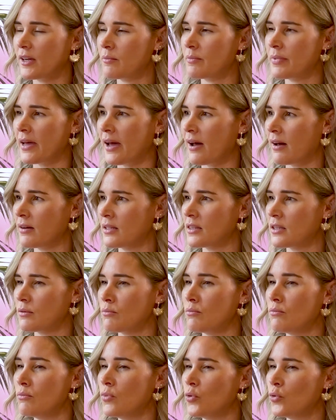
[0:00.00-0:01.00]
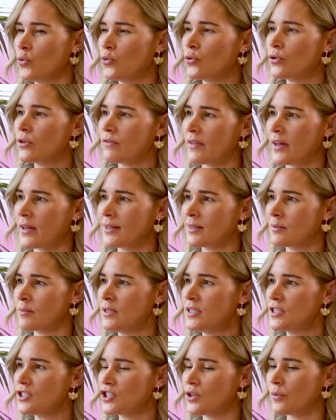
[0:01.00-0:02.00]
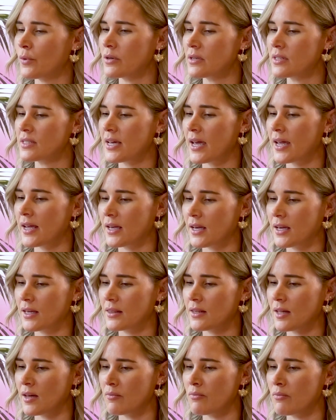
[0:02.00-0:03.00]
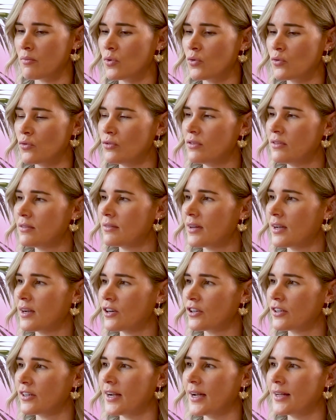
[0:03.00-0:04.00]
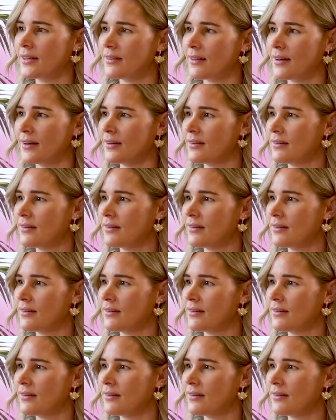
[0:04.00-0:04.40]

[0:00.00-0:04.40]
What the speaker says: about it, the mood of that image, and you want to take that mood and create that.